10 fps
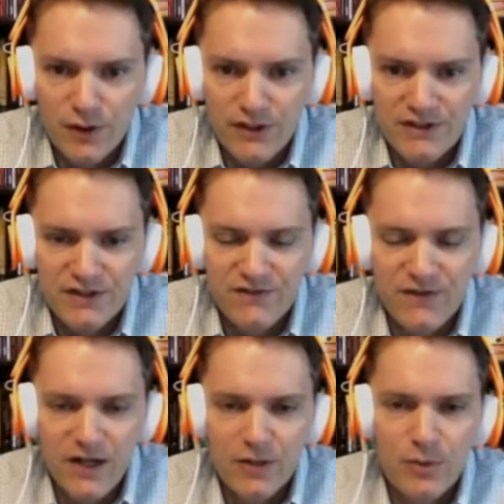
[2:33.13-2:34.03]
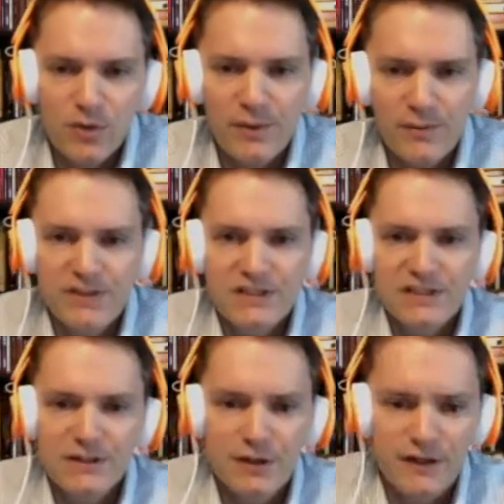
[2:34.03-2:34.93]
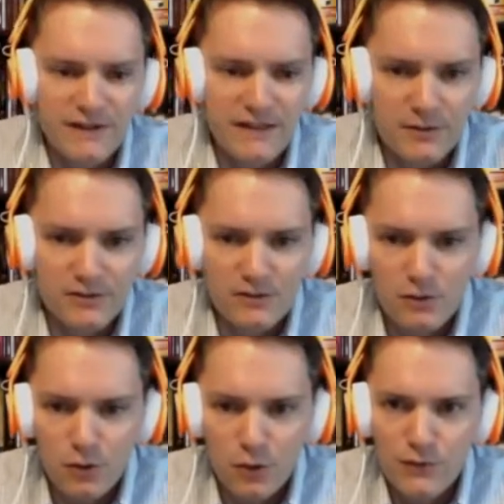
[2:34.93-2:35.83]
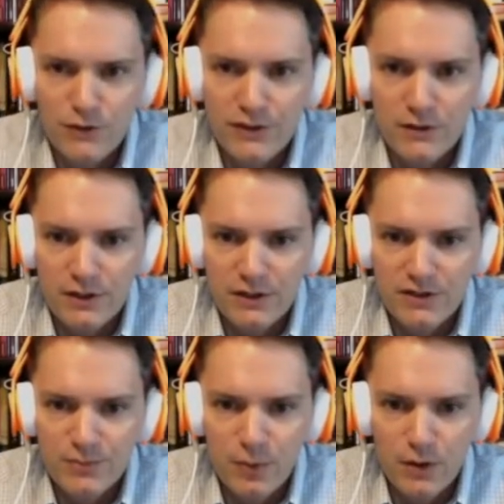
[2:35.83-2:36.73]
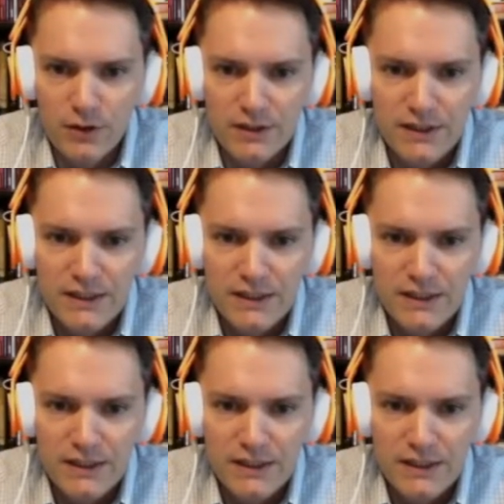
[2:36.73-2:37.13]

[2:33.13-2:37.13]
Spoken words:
He's going to fireball my musketeer. I think that was a little overkill on his part.